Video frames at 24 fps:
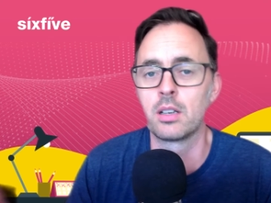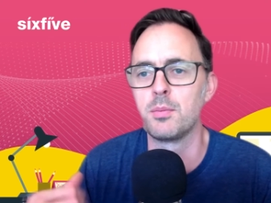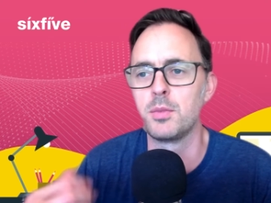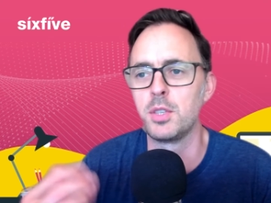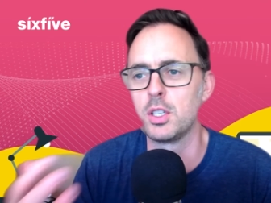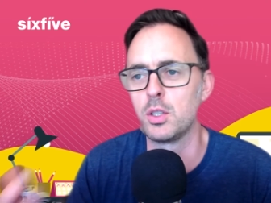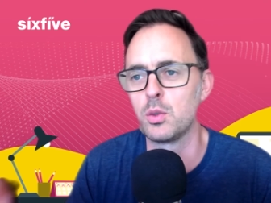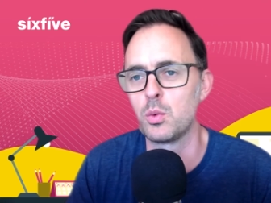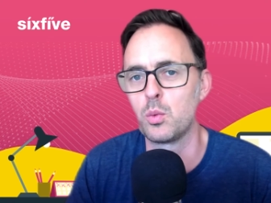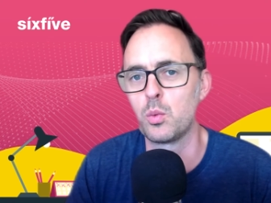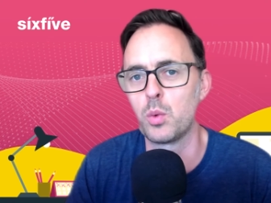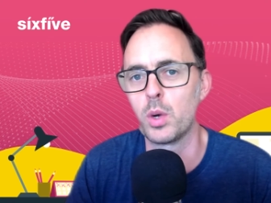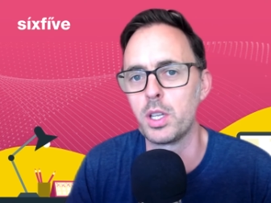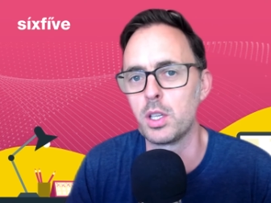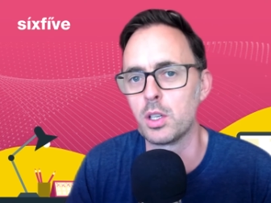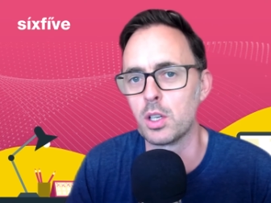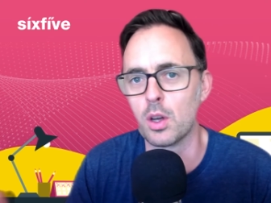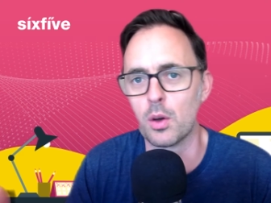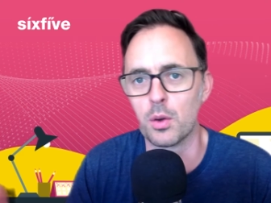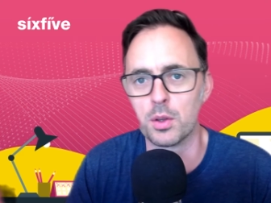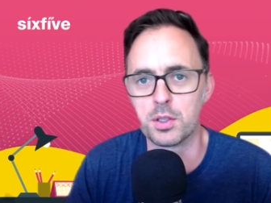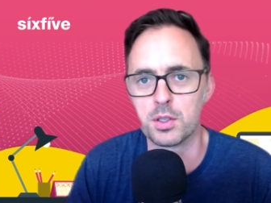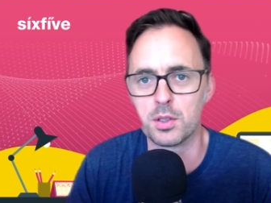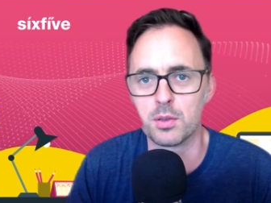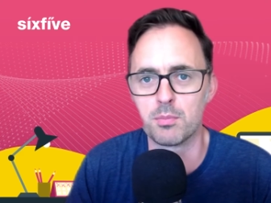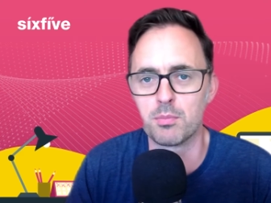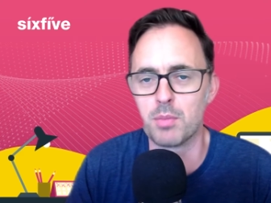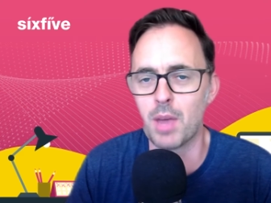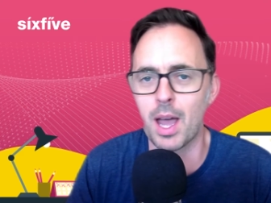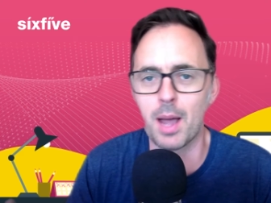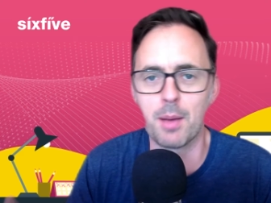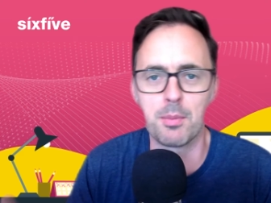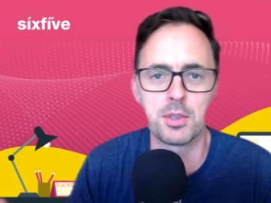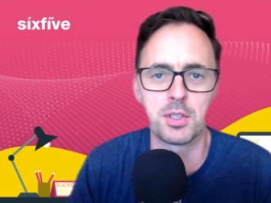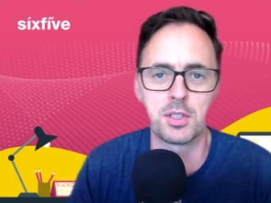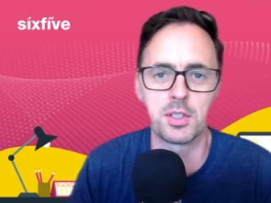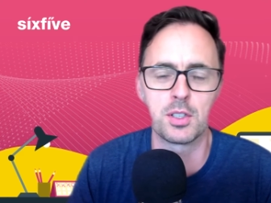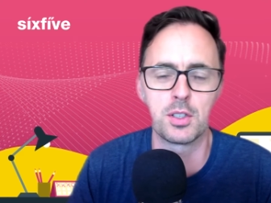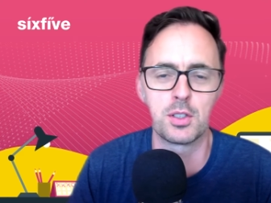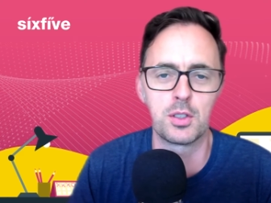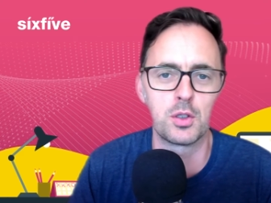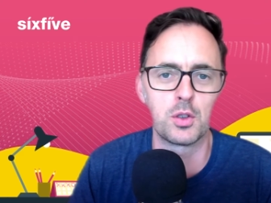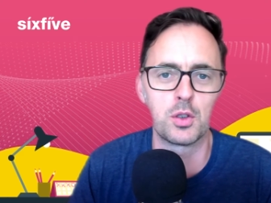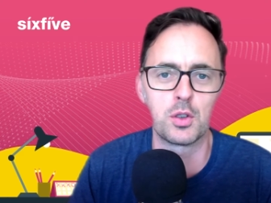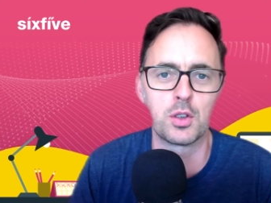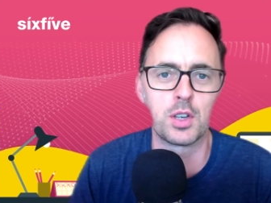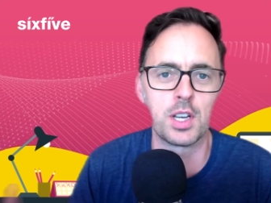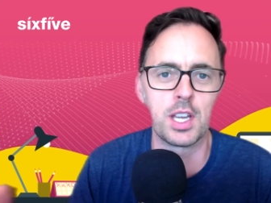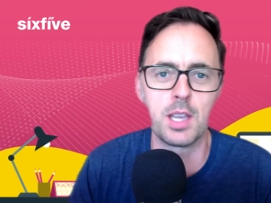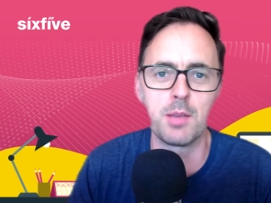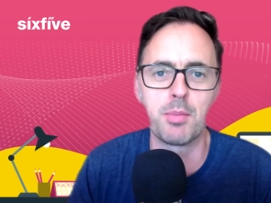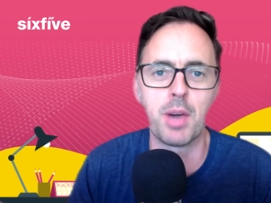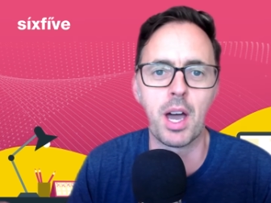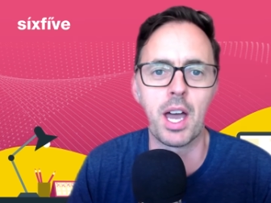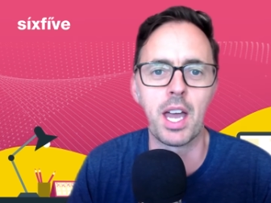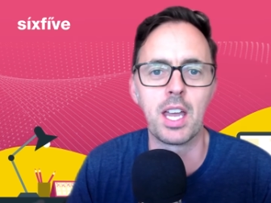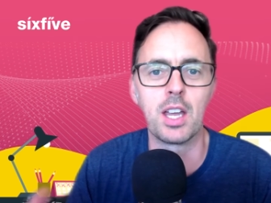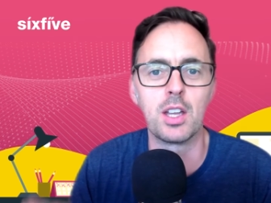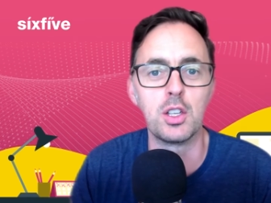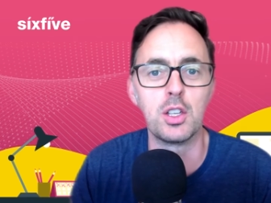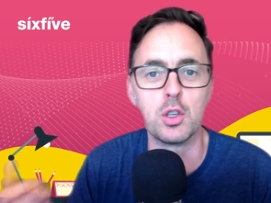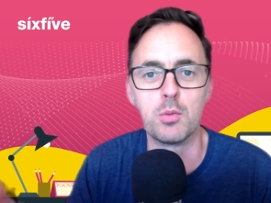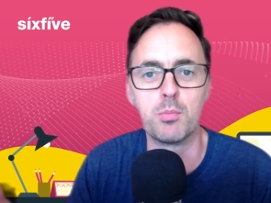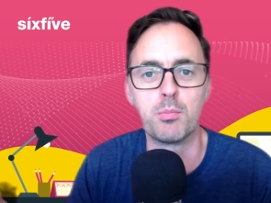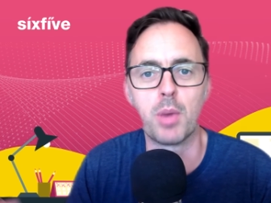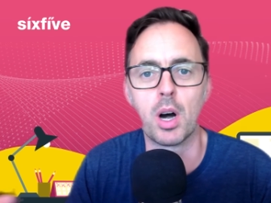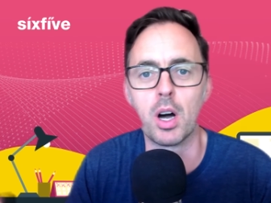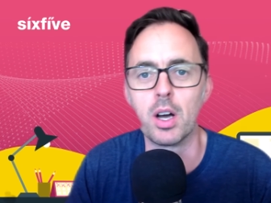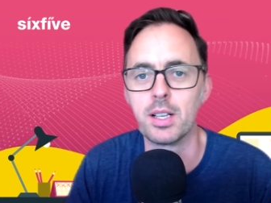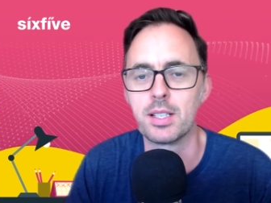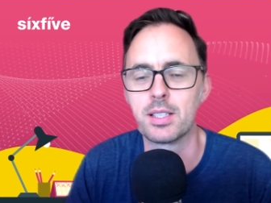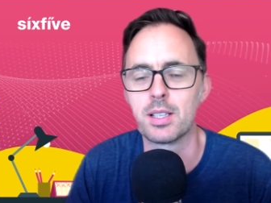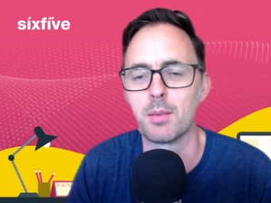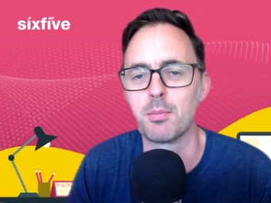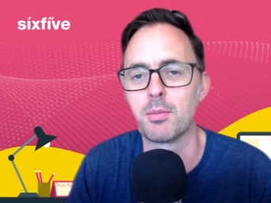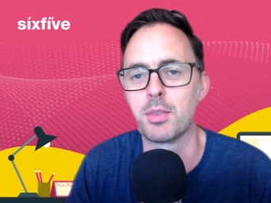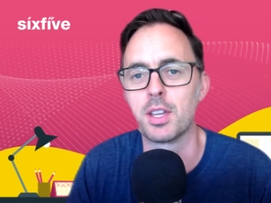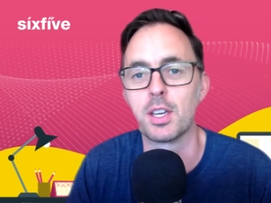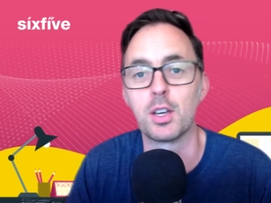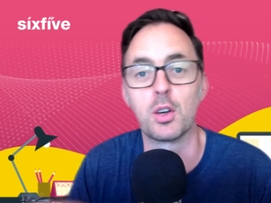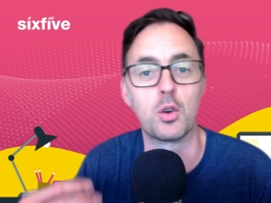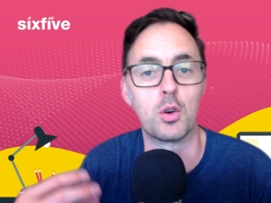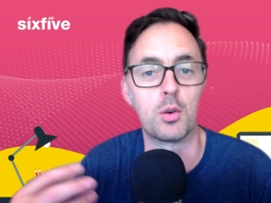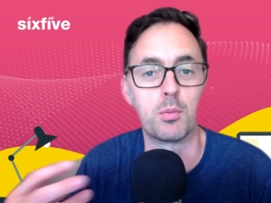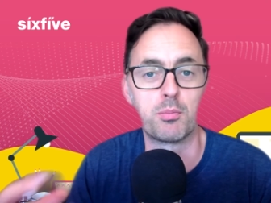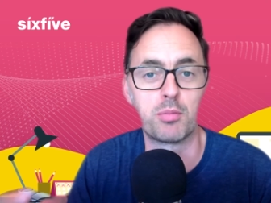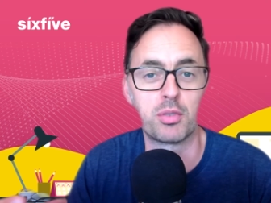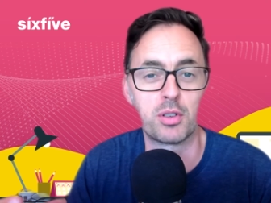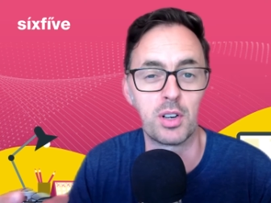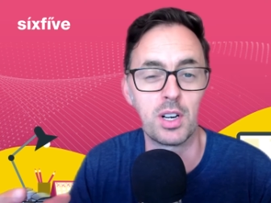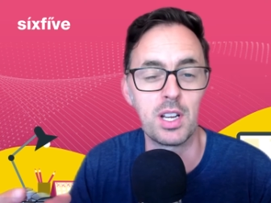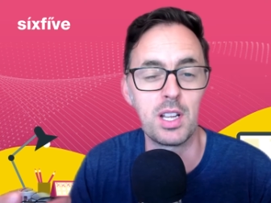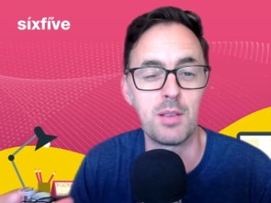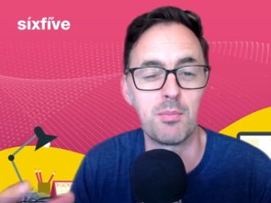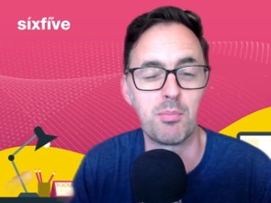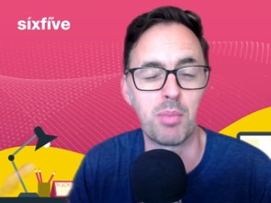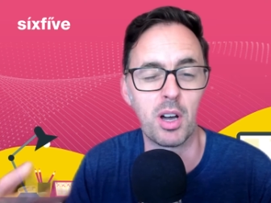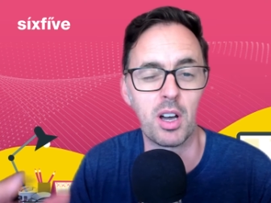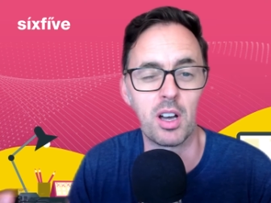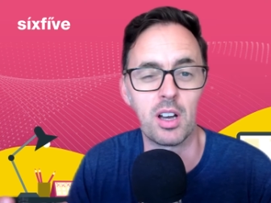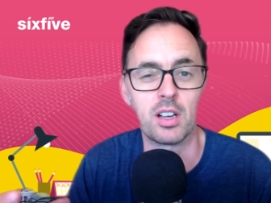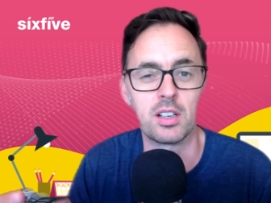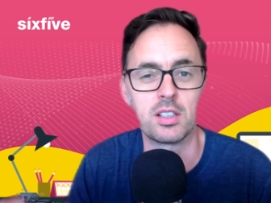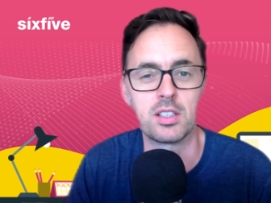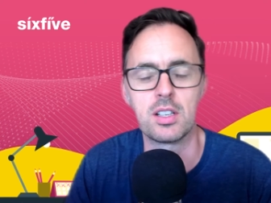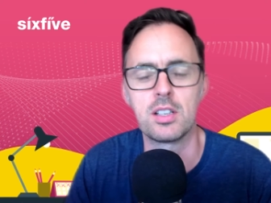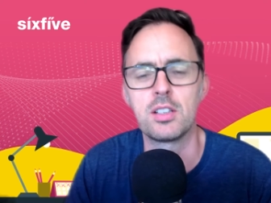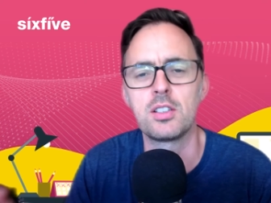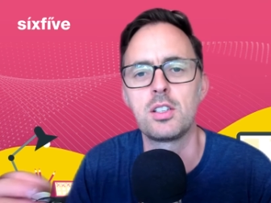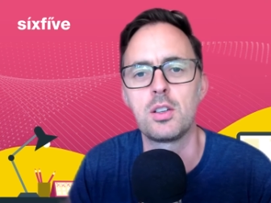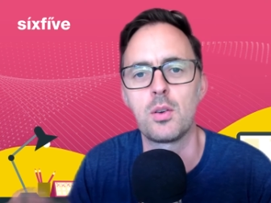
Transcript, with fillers: You, when you go onto Amazon or eBay and you buy something or pre-purchase,